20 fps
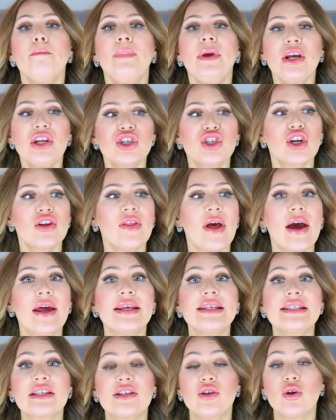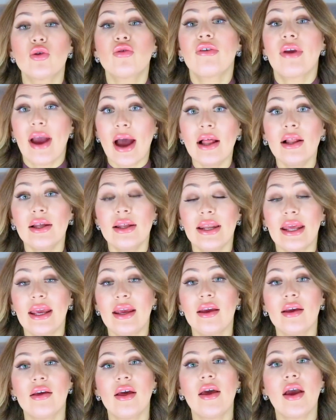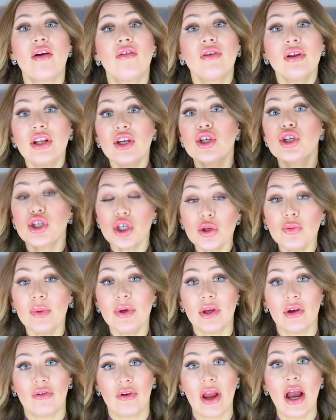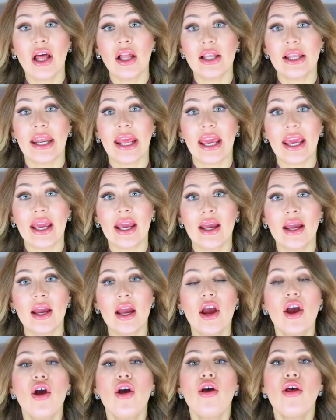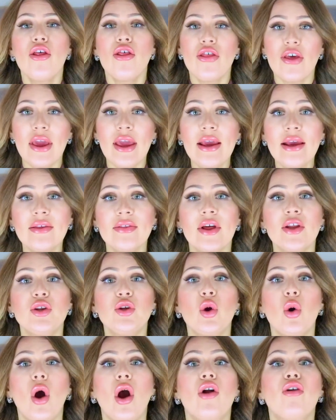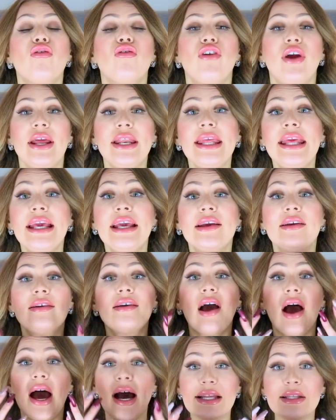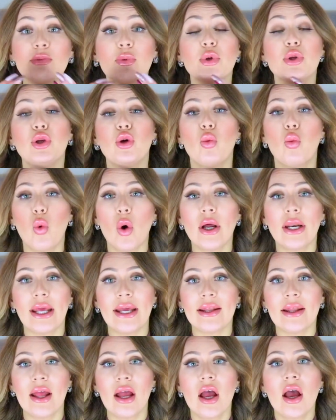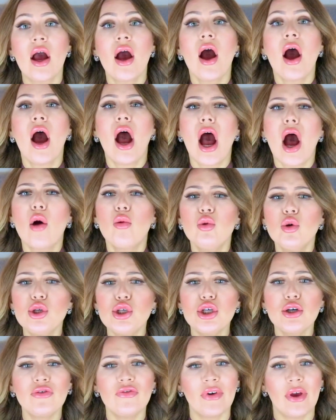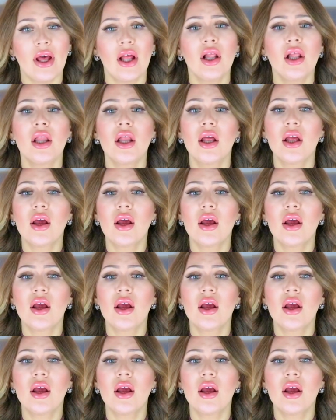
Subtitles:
Picture that is your reality. It really should be a reality. Think that you already got what you wanted. How would you feel?